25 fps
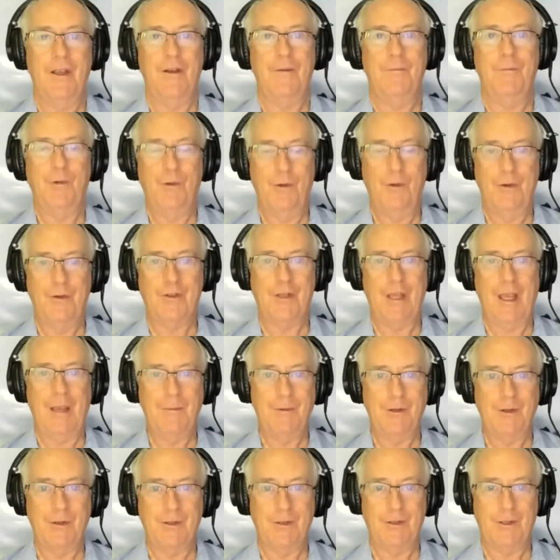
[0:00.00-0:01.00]
Paul
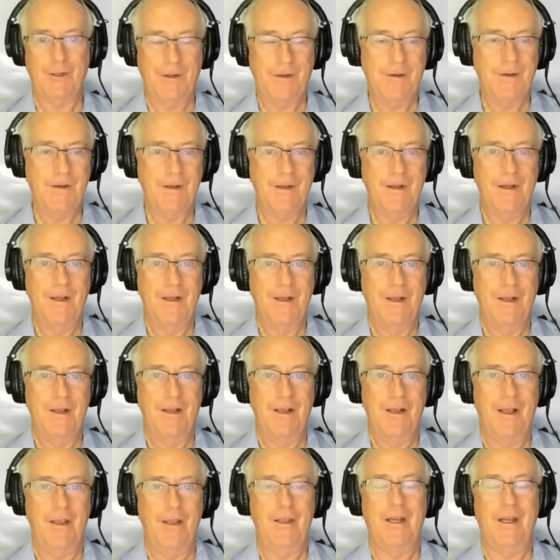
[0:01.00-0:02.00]
Samuelson
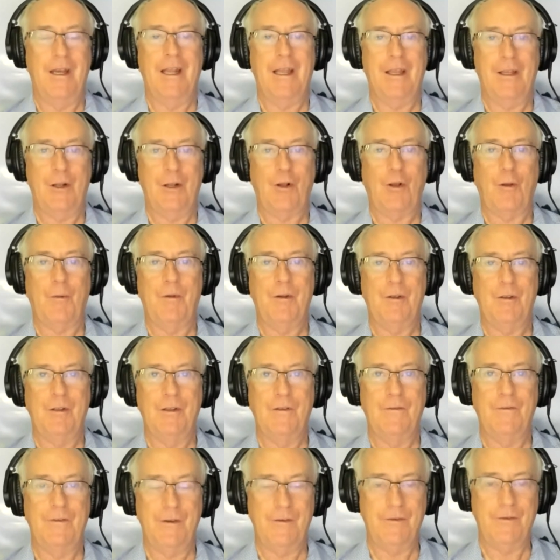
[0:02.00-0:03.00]
in an article written in
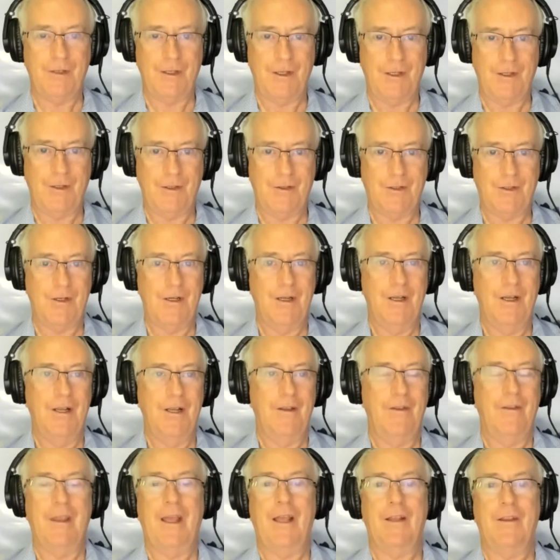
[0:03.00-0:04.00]
the fifties
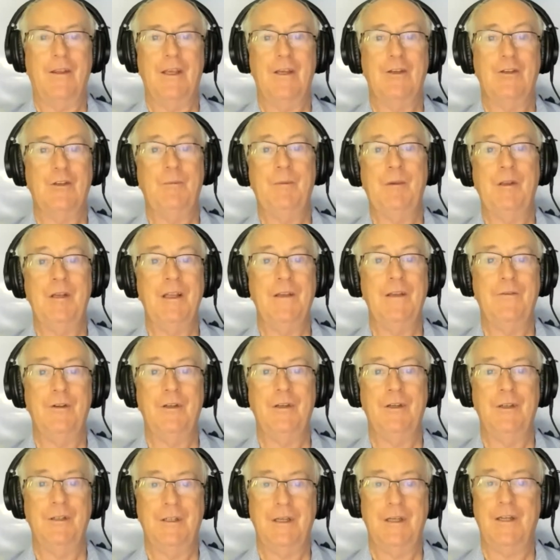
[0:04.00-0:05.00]
that there's a
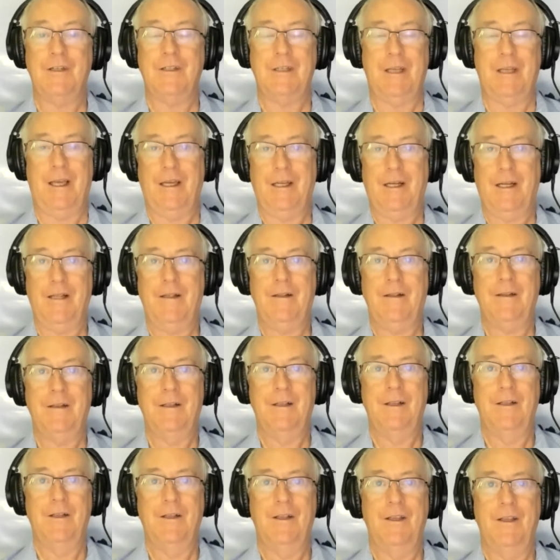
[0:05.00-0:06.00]
benevolent dictator
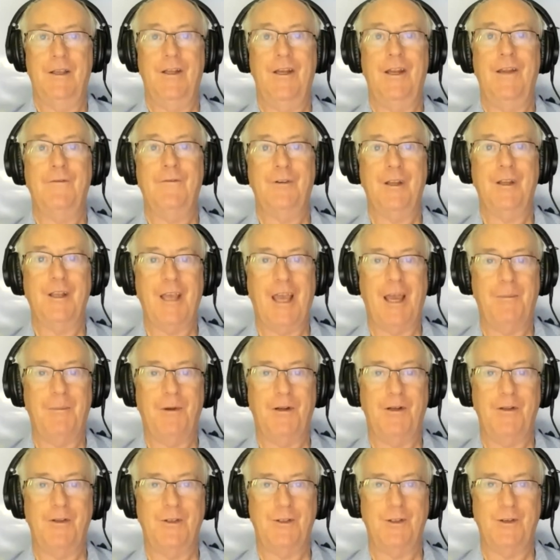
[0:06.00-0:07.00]
in every
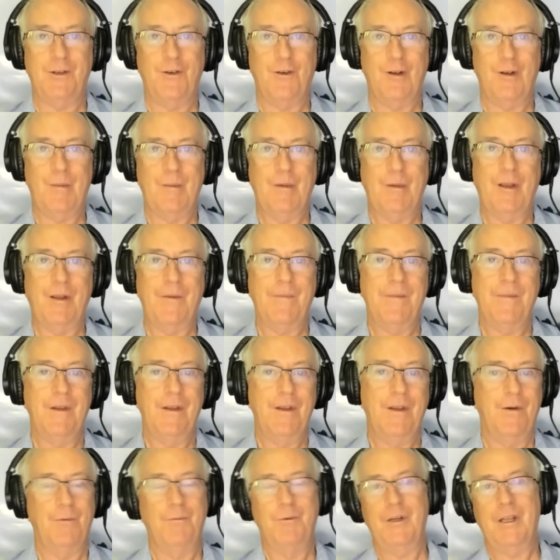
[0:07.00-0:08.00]
capitalist economy
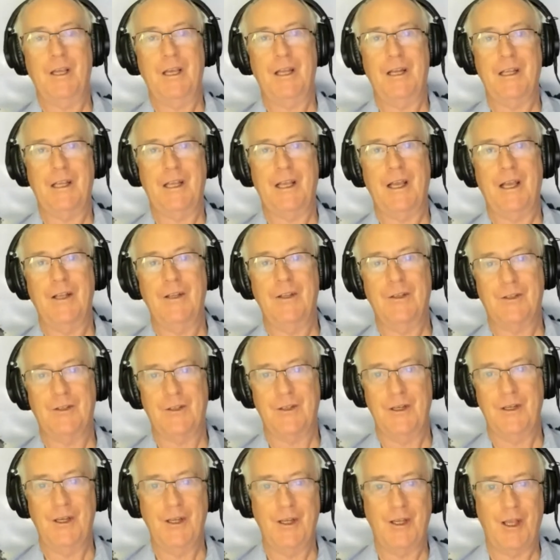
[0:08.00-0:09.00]
who reallocates
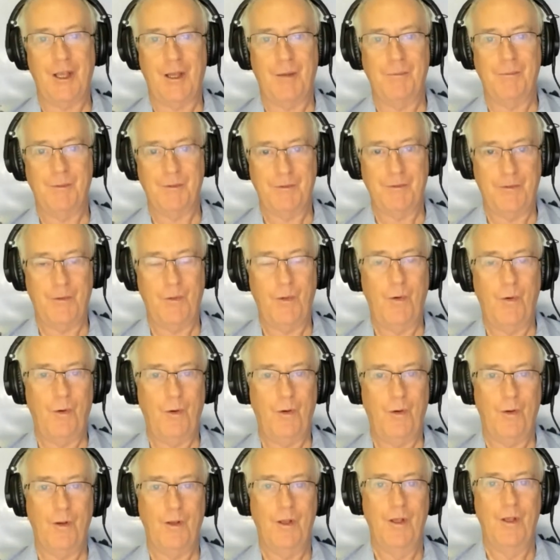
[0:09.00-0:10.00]
income
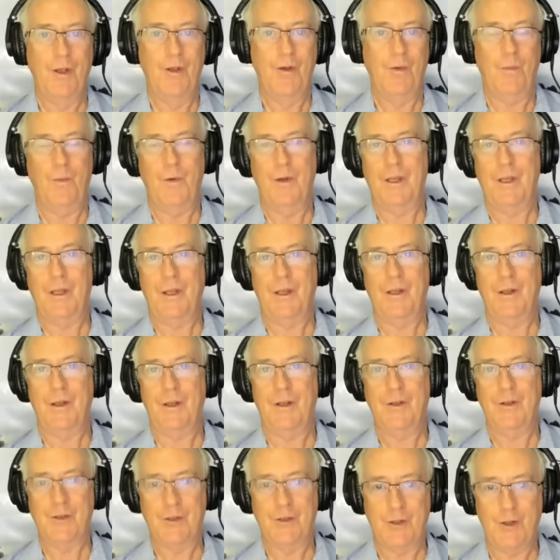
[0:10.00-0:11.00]
before we
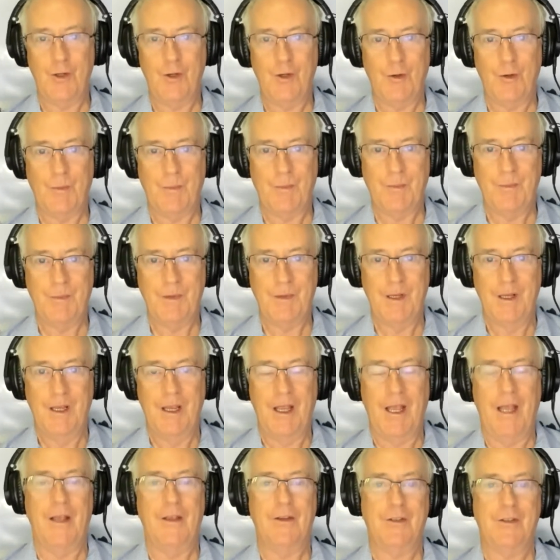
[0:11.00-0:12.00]
consume,
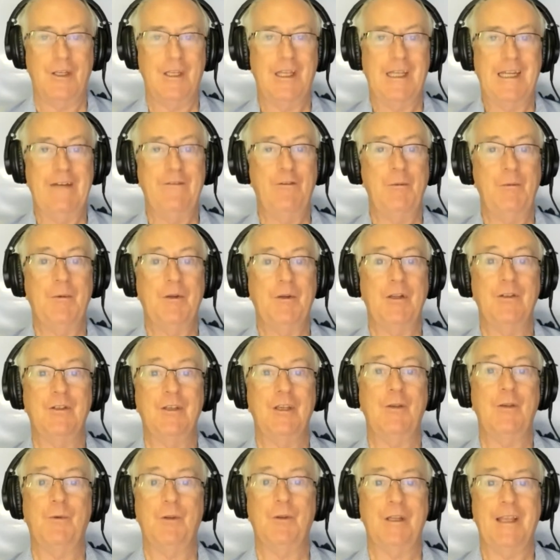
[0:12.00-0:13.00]
Uh, so that everybody's
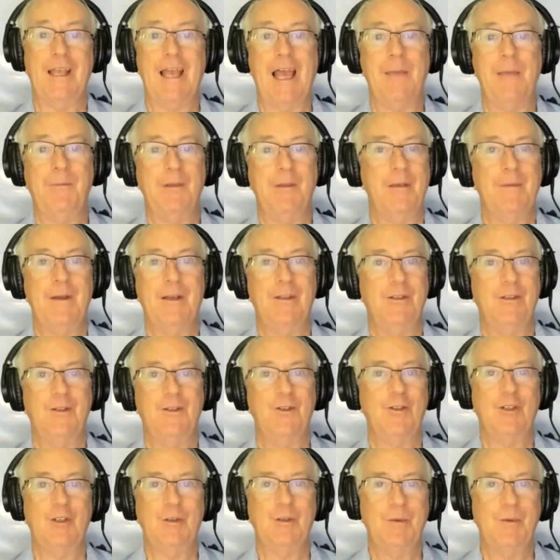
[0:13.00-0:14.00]
equally happy about the
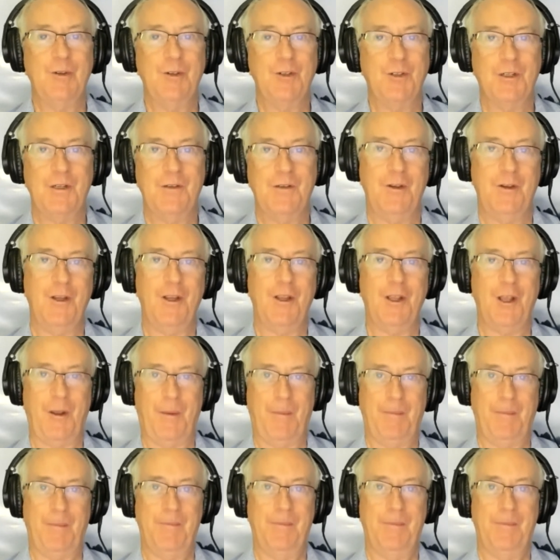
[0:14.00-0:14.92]
distribution of income.